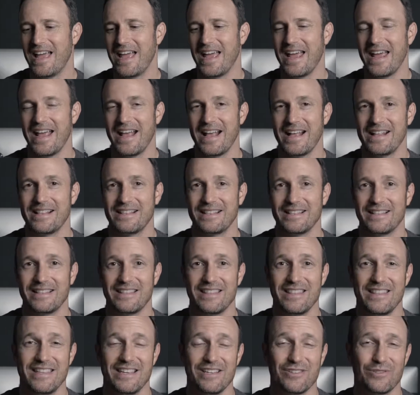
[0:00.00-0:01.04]
And
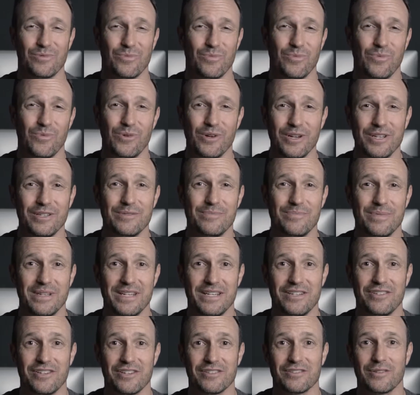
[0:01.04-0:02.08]
this would
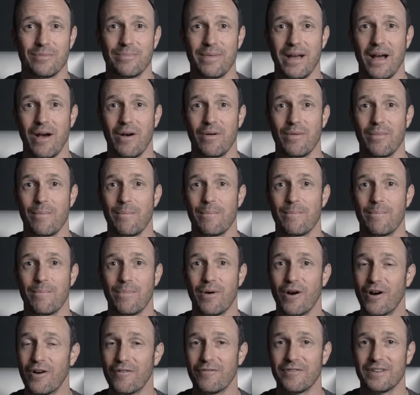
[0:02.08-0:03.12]
be just about
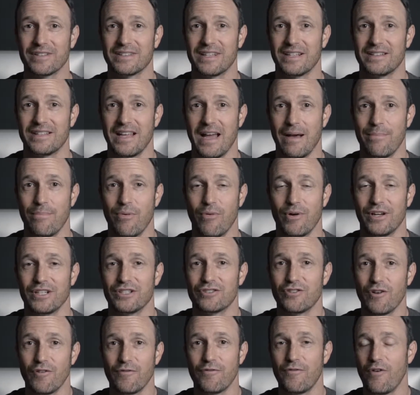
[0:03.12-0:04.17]
perfect at that point.
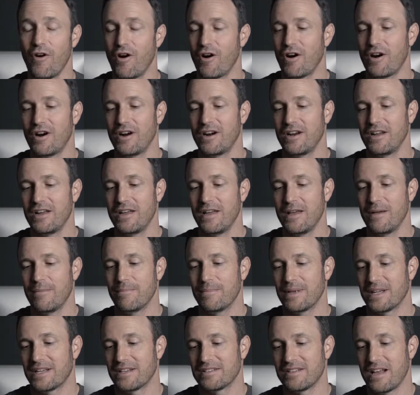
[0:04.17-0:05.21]
So far,
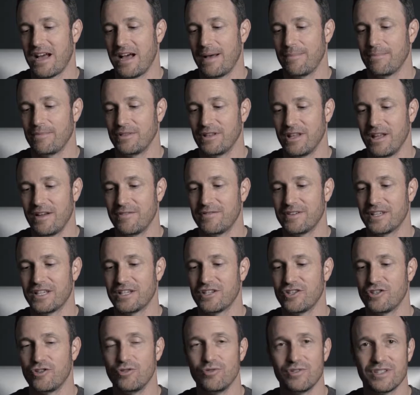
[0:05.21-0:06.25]
because I'm
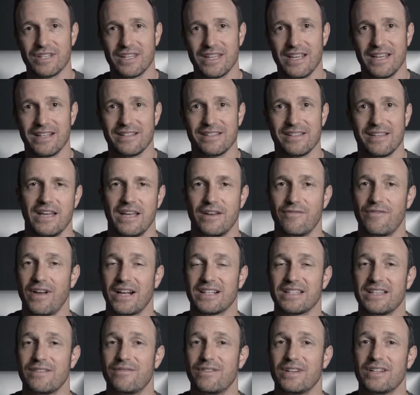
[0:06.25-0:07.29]
loving using it. In
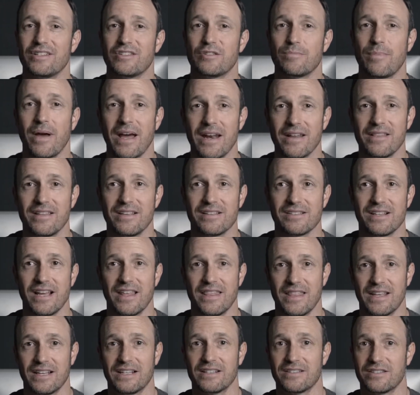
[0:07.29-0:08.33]
fact, even in spite of this, I
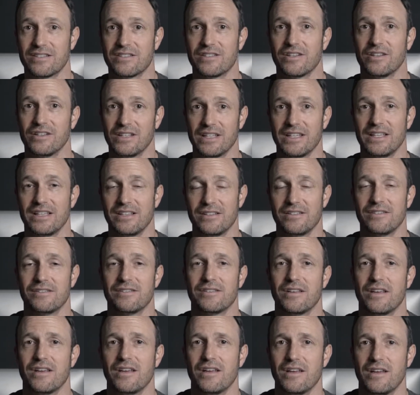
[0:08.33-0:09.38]
think it still
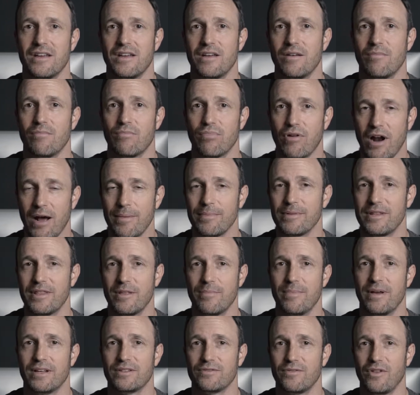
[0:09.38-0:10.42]
is probably
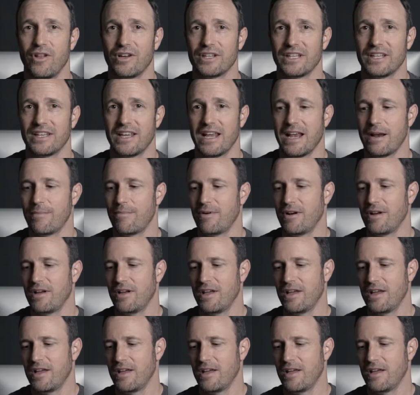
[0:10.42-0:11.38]
the best vlogging camera.